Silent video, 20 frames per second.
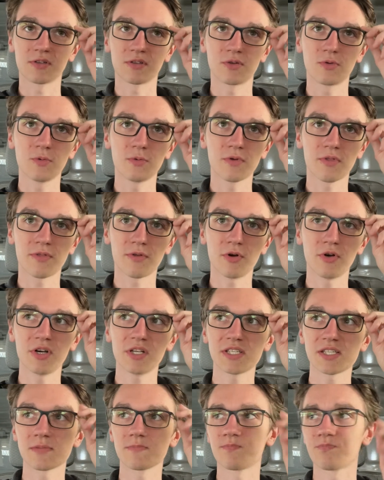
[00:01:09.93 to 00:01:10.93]

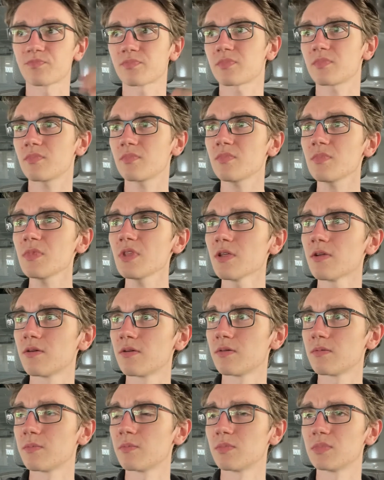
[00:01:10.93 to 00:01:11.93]
2/3,
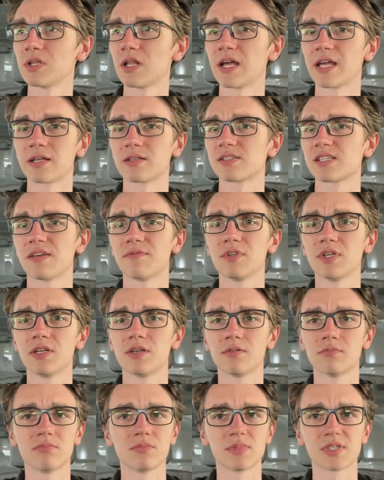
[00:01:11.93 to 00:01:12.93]
like
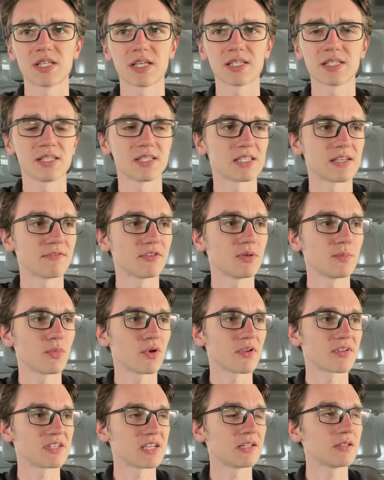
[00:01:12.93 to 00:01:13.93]

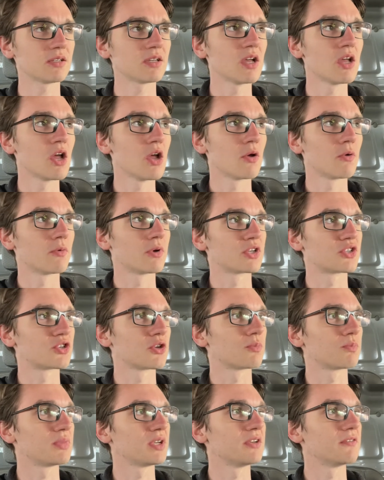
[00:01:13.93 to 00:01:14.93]
60-70%, which
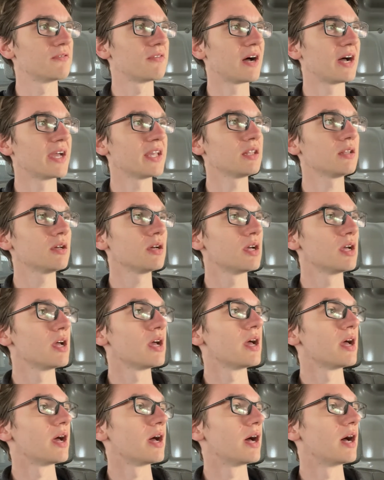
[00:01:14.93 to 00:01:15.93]
should be fine.
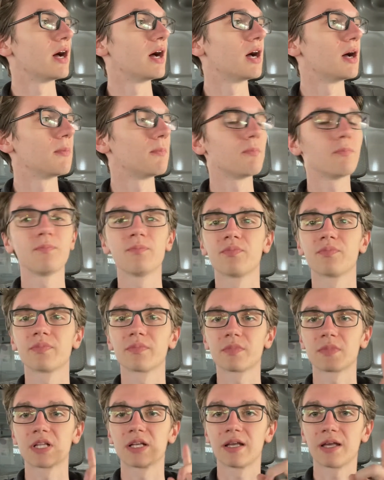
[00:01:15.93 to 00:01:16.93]
I'm
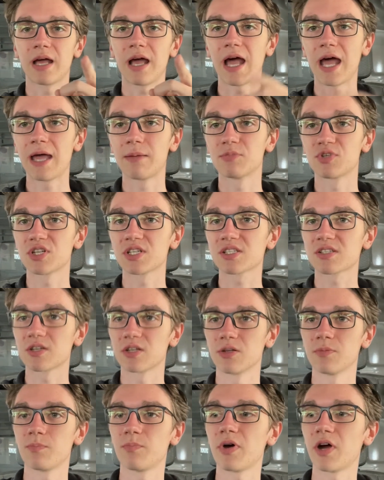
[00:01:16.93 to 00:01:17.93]
just
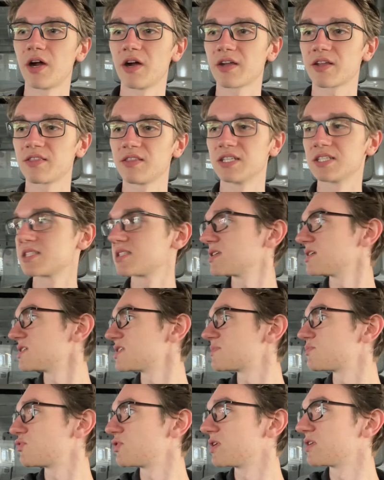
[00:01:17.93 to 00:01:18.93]
gonna park this
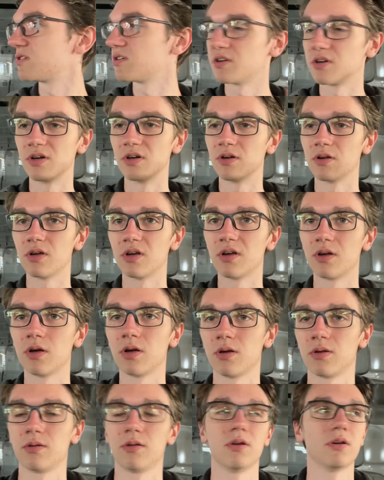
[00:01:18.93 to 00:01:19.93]
Sprinter
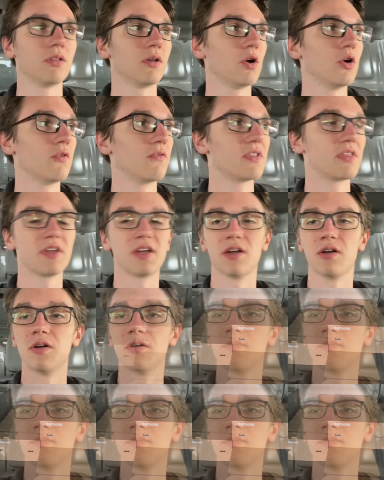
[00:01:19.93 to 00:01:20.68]
over there.